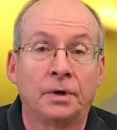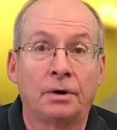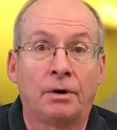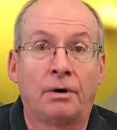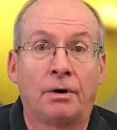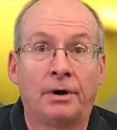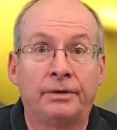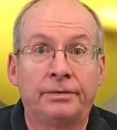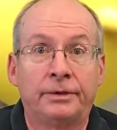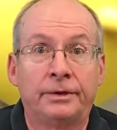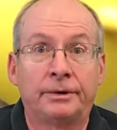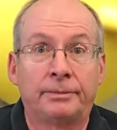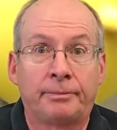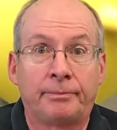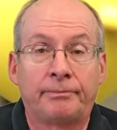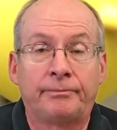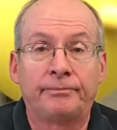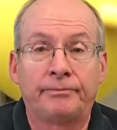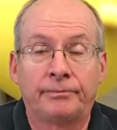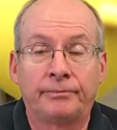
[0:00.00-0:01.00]
on the
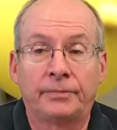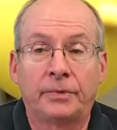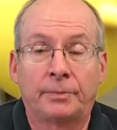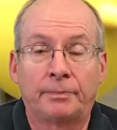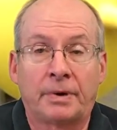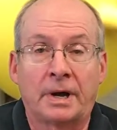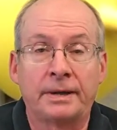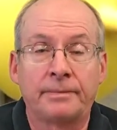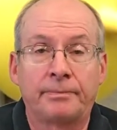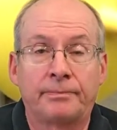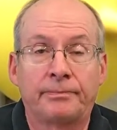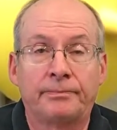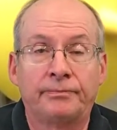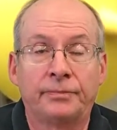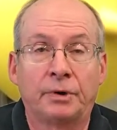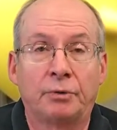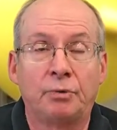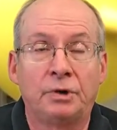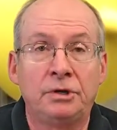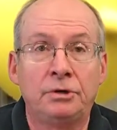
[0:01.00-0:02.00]
pipe
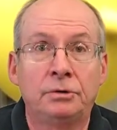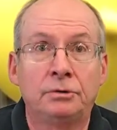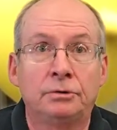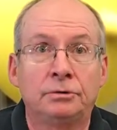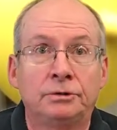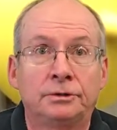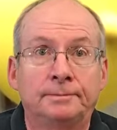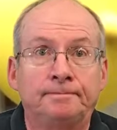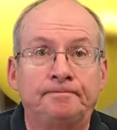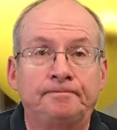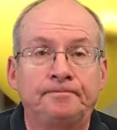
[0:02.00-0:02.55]
that we use.